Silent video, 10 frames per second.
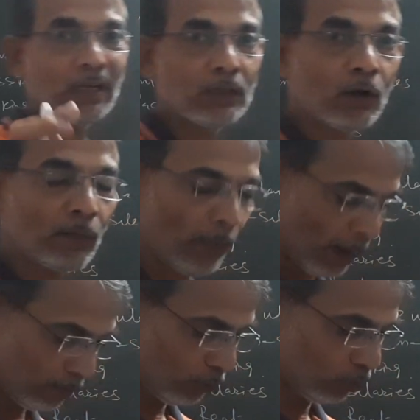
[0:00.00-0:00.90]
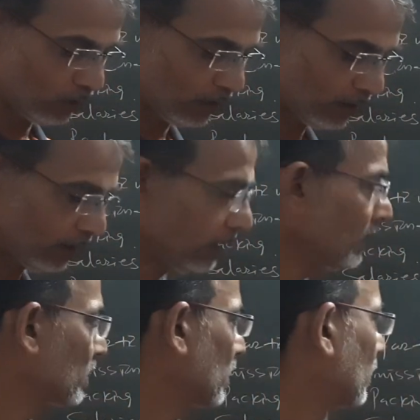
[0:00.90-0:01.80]
wise of both the
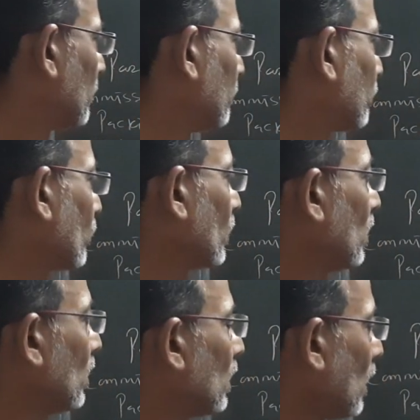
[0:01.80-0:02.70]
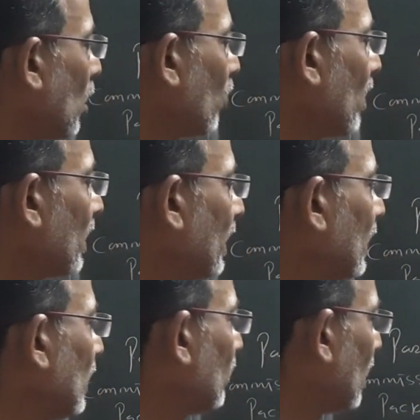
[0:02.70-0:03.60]
cities. Now
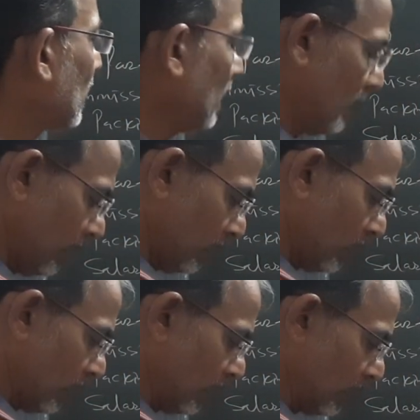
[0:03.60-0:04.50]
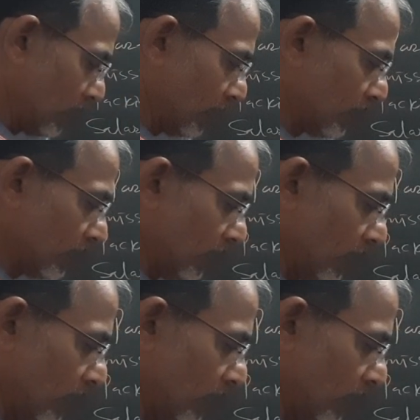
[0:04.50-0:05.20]
180, 180, 360